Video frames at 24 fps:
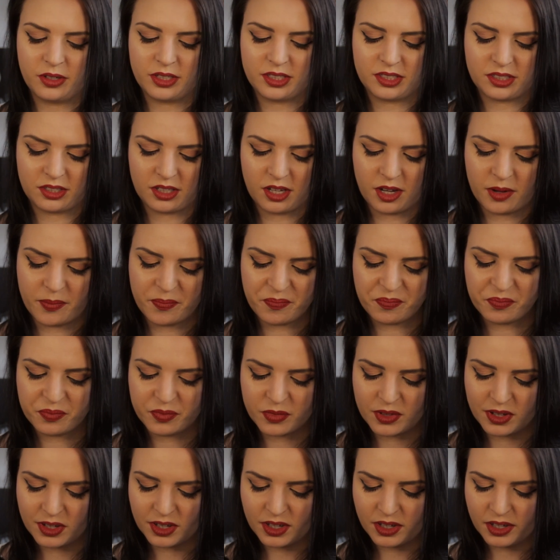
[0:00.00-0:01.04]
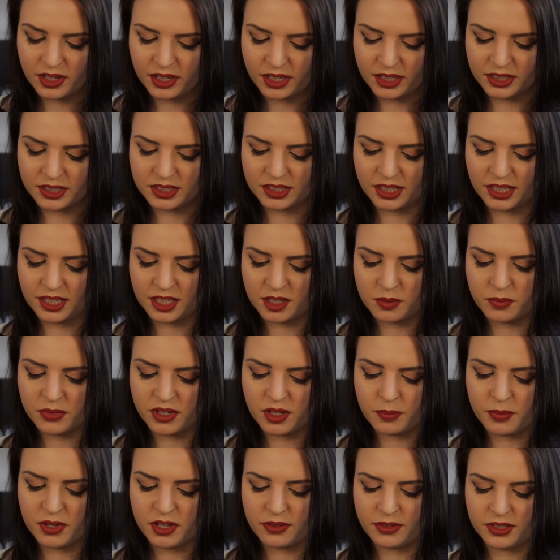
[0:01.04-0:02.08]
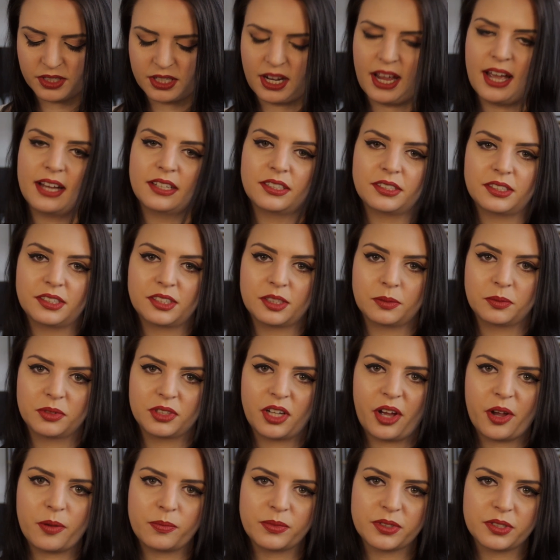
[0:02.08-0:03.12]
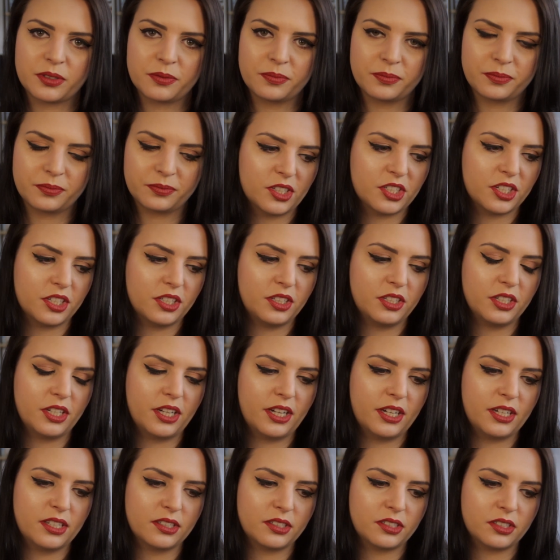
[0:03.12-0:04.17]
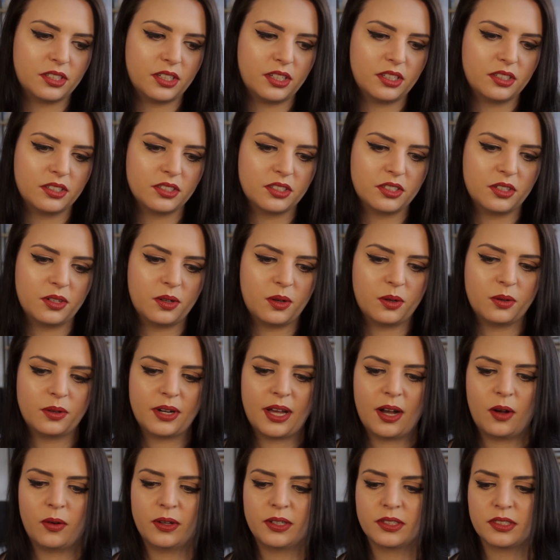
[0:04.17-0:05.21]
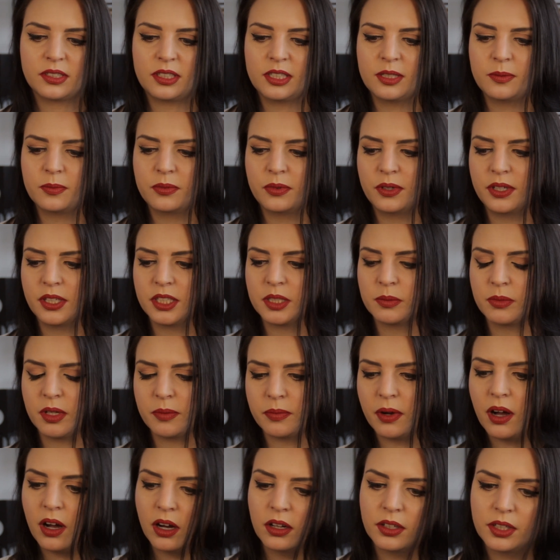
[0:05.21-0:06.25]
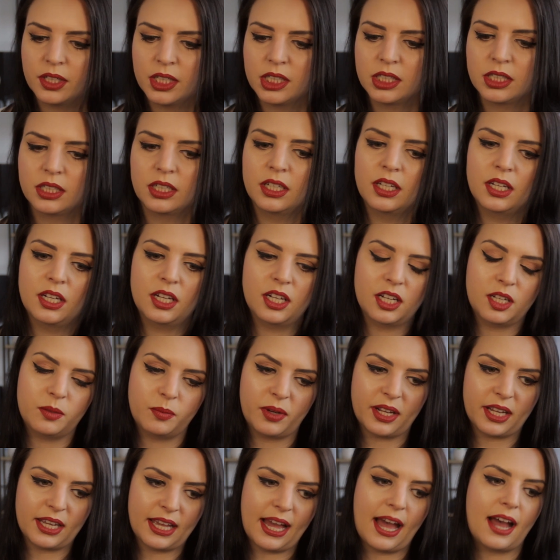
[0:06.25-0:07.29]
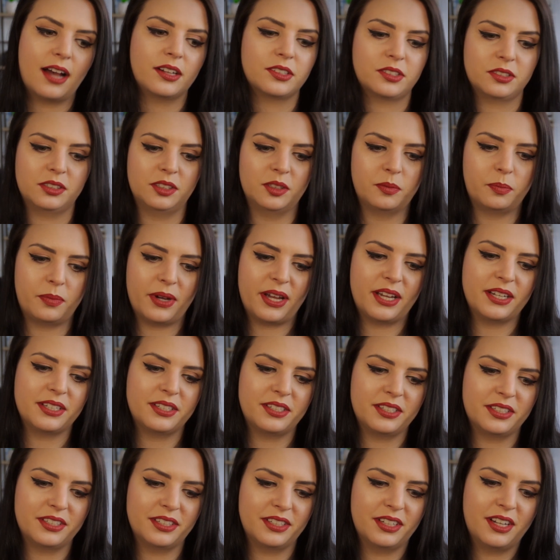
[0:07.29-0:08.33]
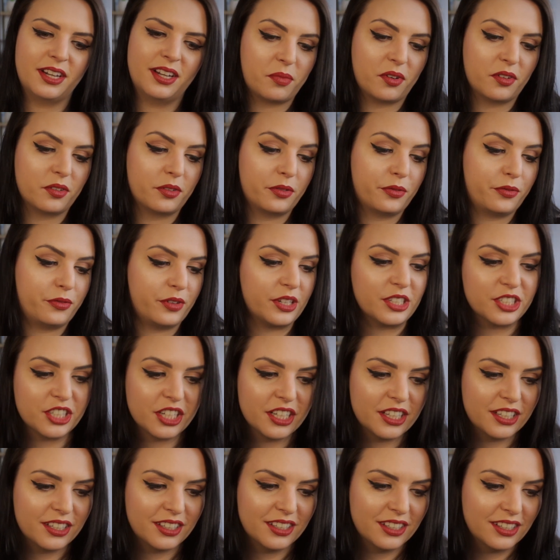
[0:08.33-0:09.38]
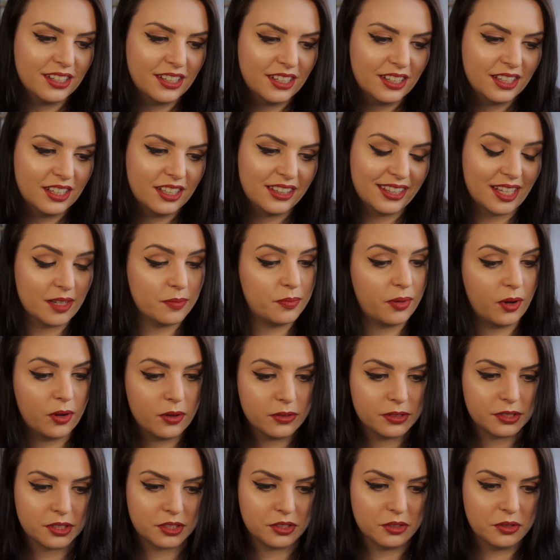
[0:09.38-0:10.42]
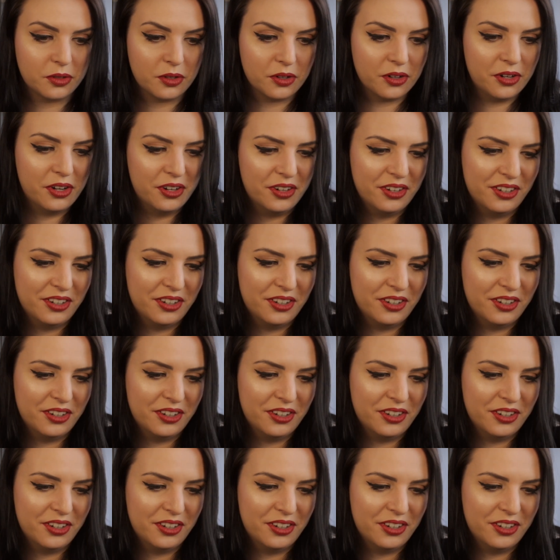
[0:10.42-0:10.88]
it can be a bit of a task sometimes, especially in the years since, you know, now I sleep with my partner and my cat's on the bed. They both fidget. They both snore.